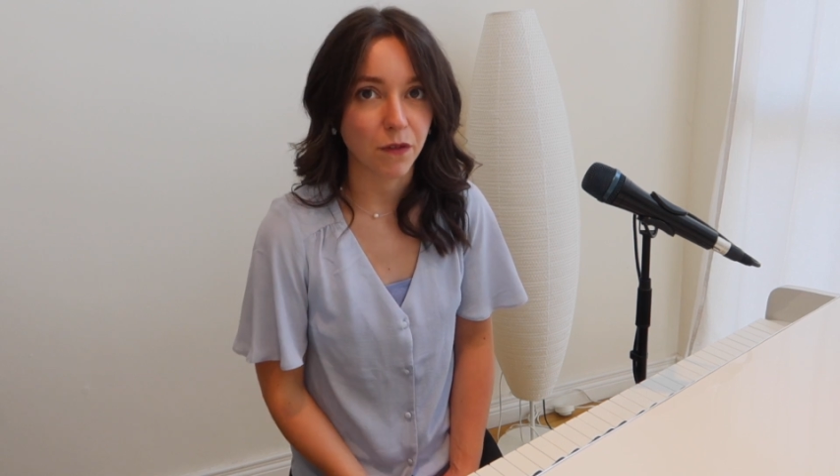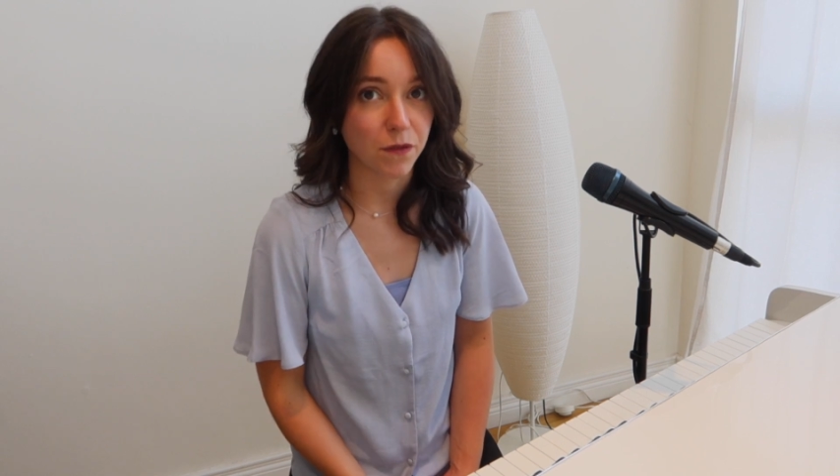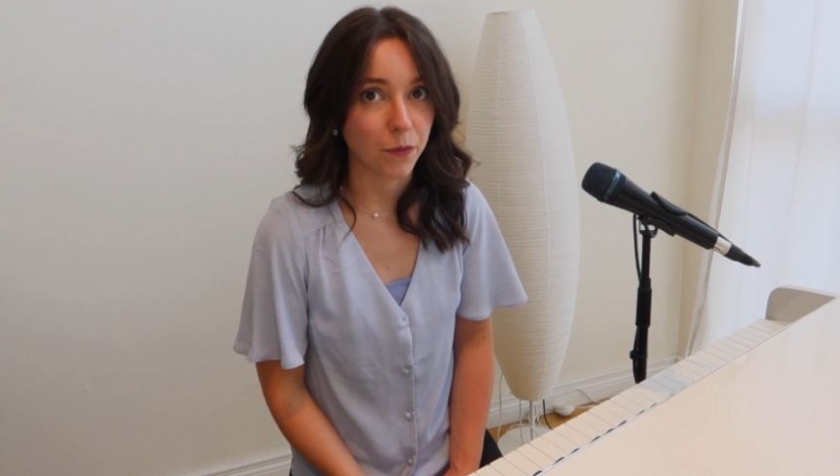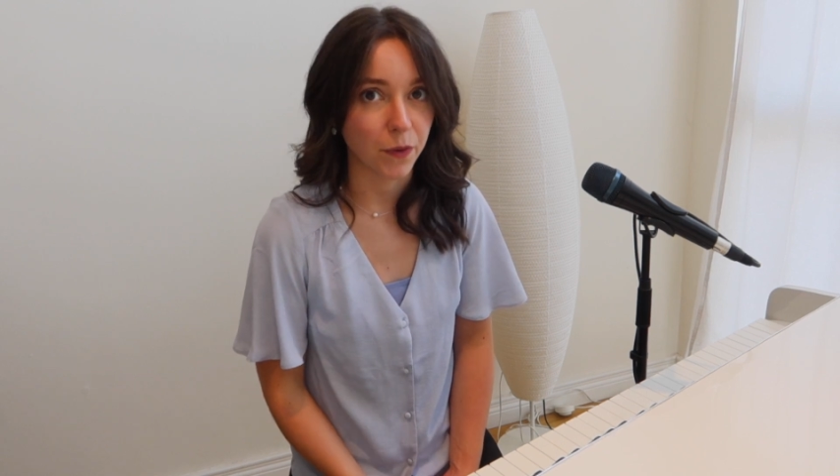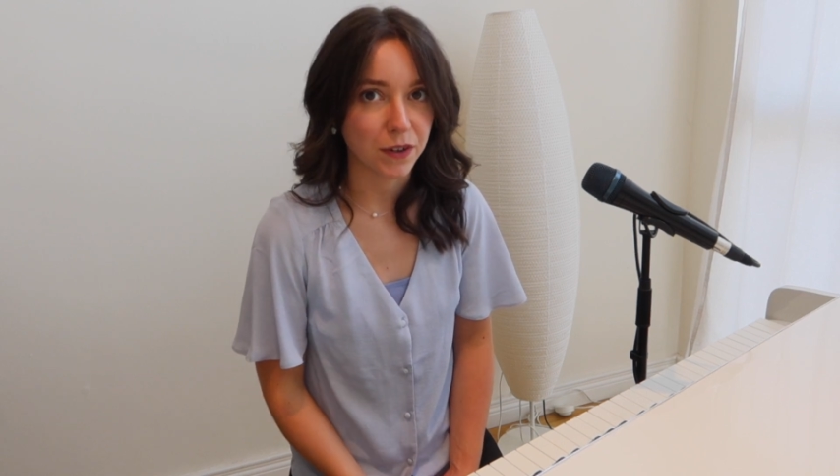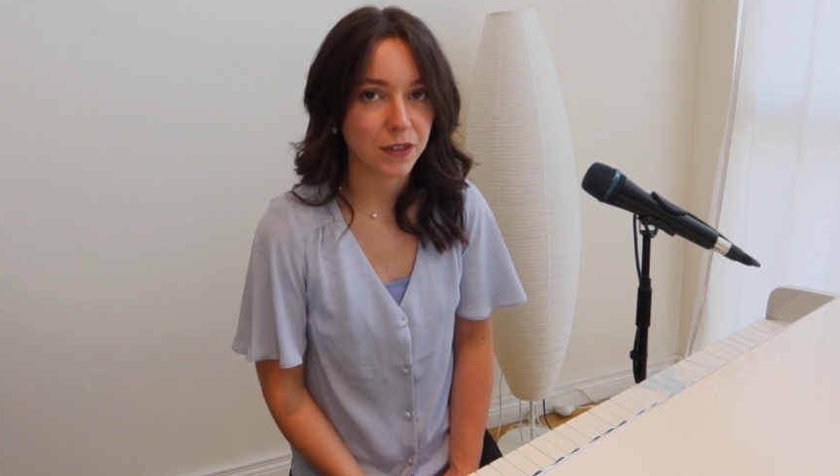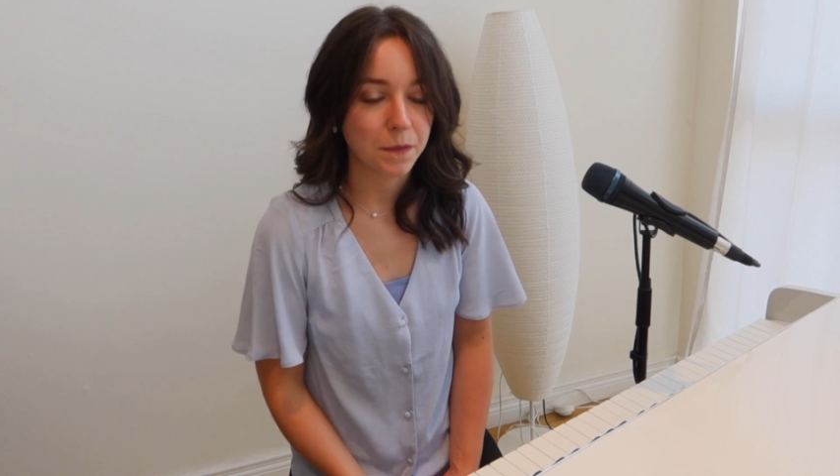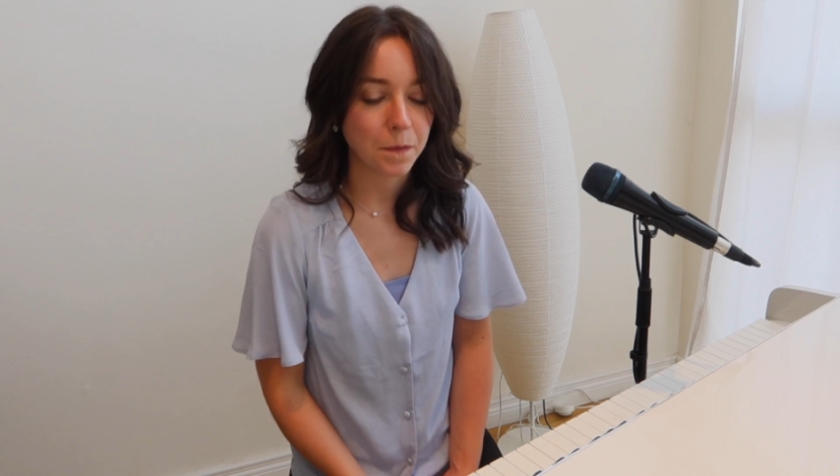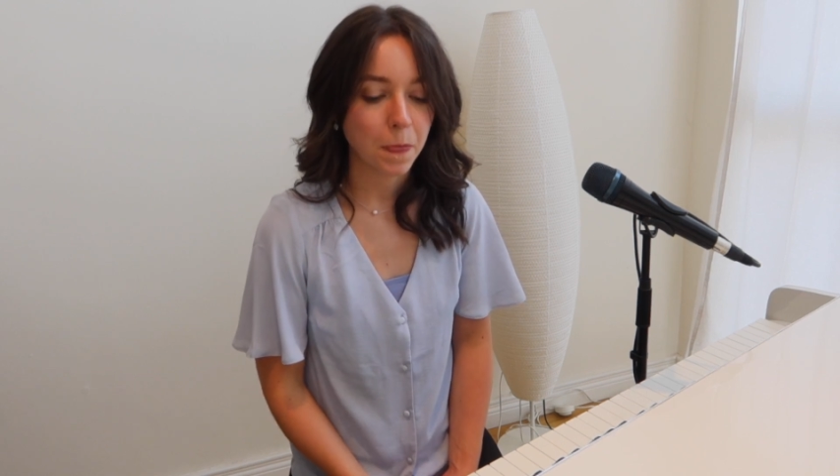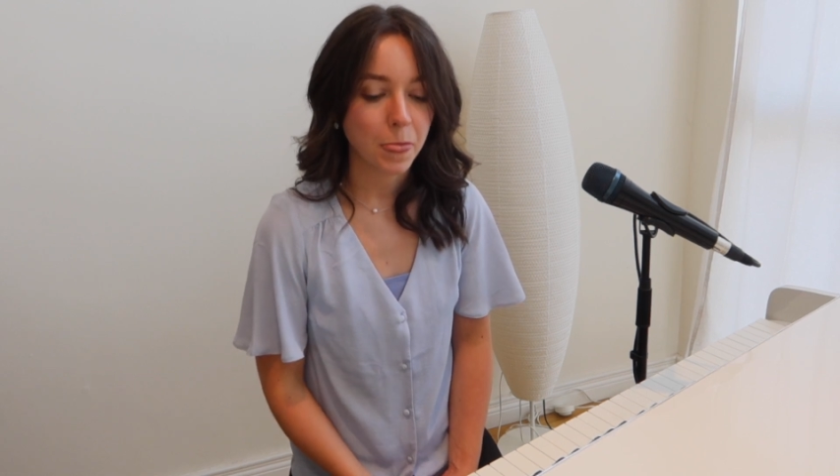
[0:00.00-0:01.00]
of the word,
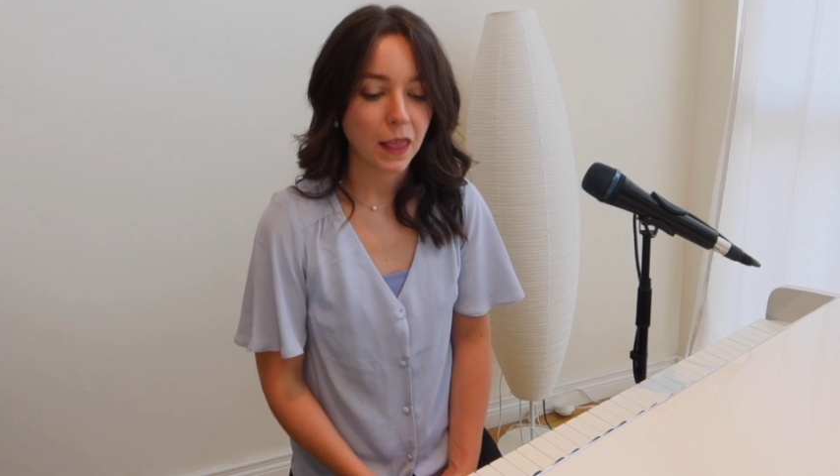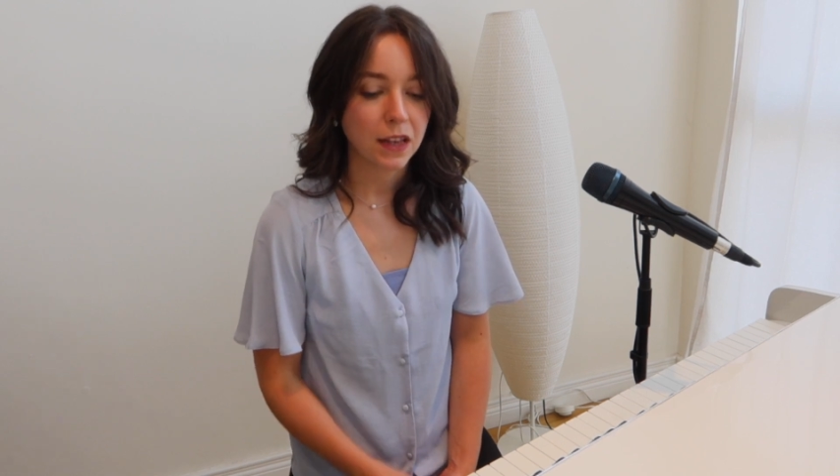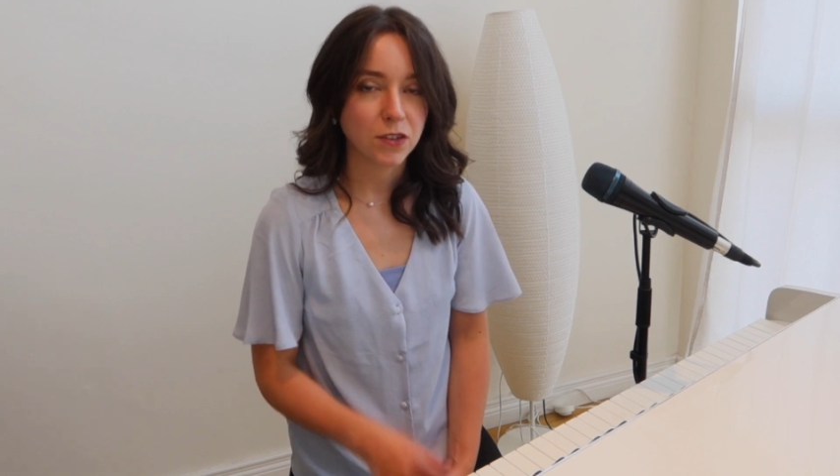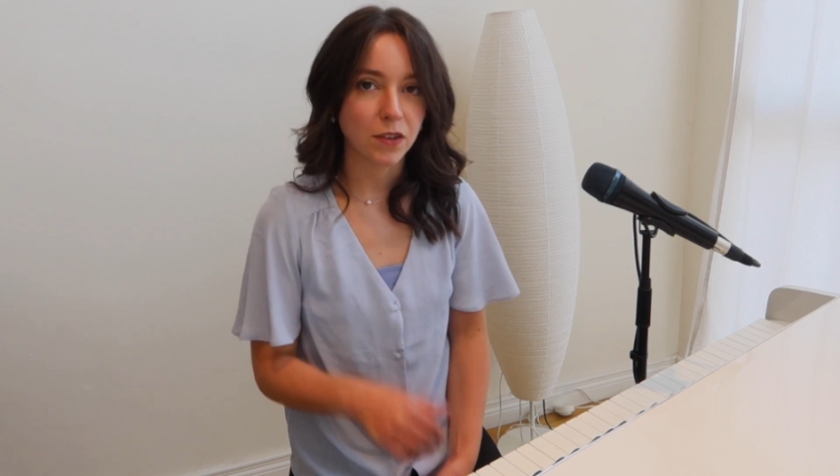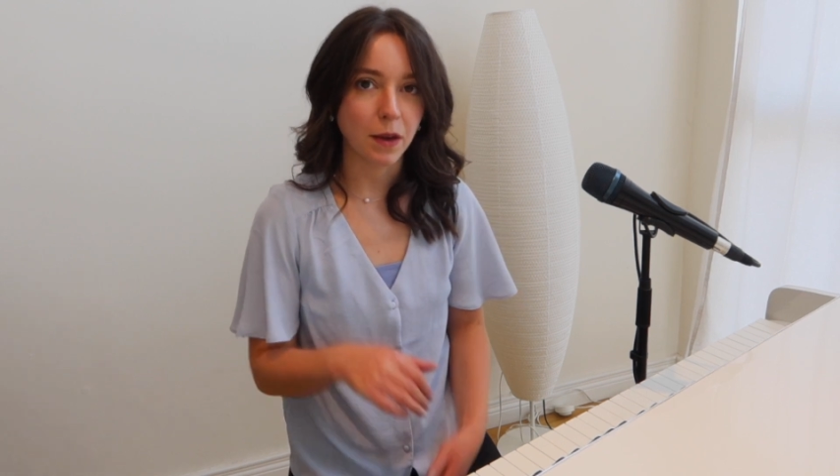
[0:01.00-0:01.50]
so